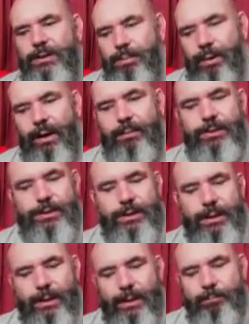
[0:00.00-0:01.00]
Bibles.
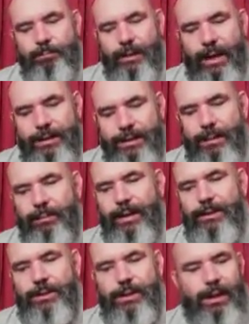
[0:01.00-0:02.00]
As I
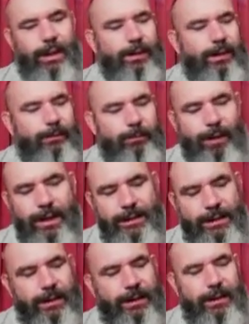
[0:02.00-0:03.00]
mentioned, it
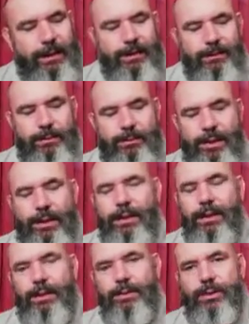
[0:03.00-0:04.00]
basically leaves me,
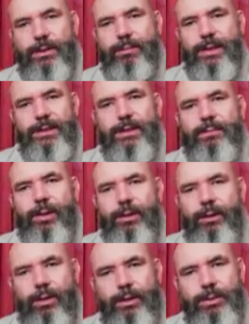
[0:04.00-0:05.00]
to the best of my
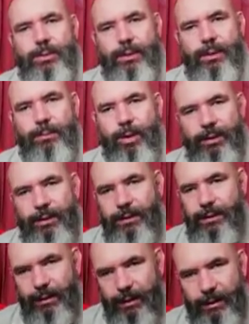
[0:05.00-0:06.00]
knowledge, with the modern
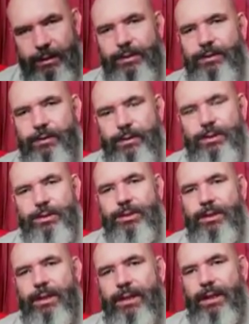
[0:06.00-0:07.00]
English version,
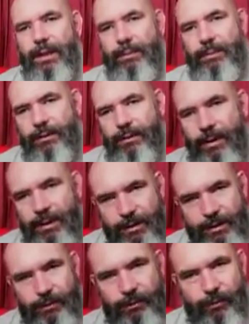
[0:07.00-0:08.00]
MEV. It's
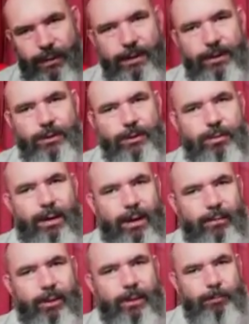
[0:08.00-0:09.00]
a fairly new
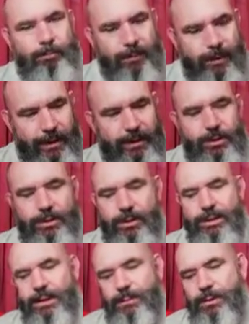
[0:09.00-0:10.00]
Bible. Textus
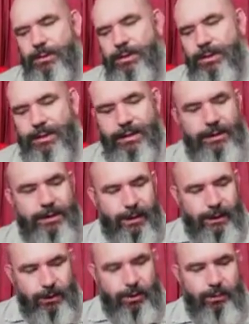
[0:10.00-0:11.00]
Receptus is its
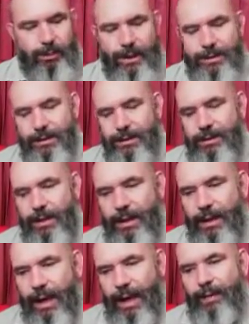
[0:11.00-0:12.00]
textual basis,
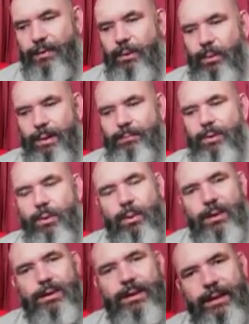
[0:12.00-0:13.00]
and the Web, the
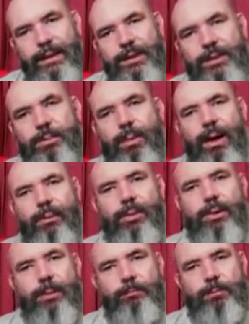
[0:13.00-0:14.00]
World English Bible,
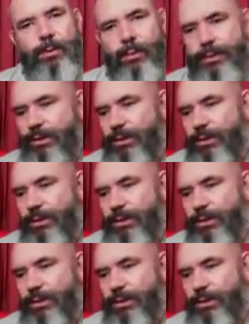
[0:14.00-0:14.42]
which is the